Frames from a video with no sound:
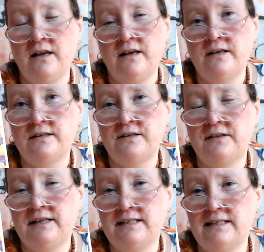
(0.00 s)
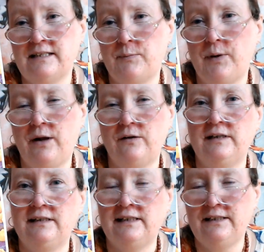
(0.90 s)
So this is about
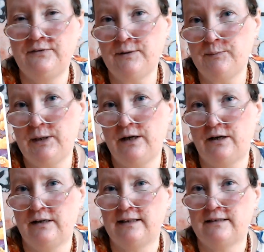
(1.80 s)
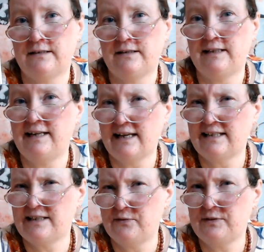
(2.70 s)
leaving behind the
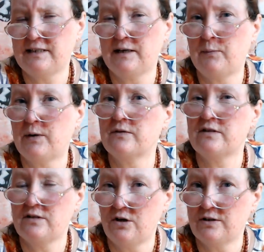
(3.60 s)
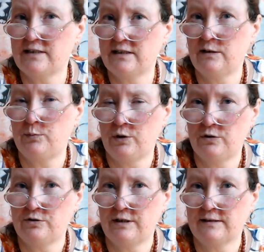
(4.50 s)
negativity about starting a
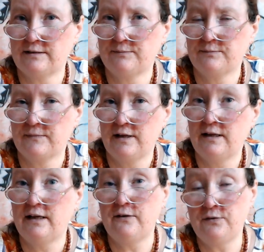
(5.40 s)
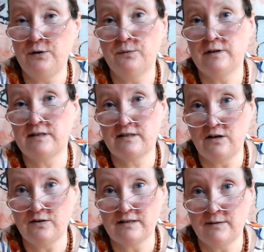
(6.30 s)
project. If you want to start
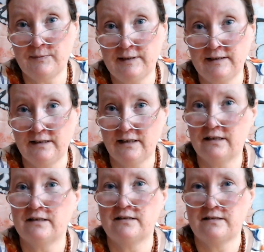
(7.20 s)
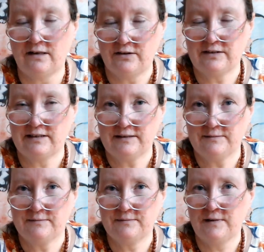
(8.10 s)
something, start it.
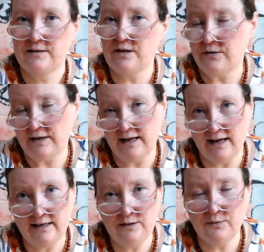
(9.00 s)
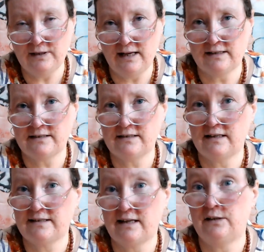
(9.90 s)
Don't let anyone else
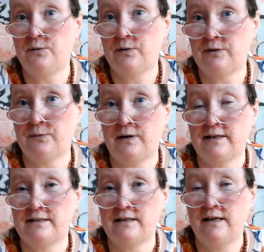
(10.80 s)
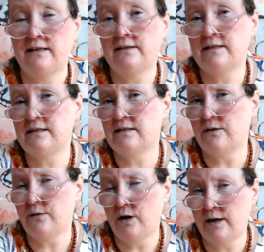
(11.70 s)
tell you otherwise. This is an
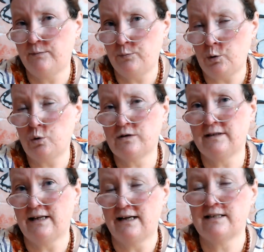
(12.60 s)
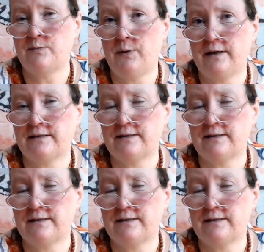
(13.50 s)
important aspect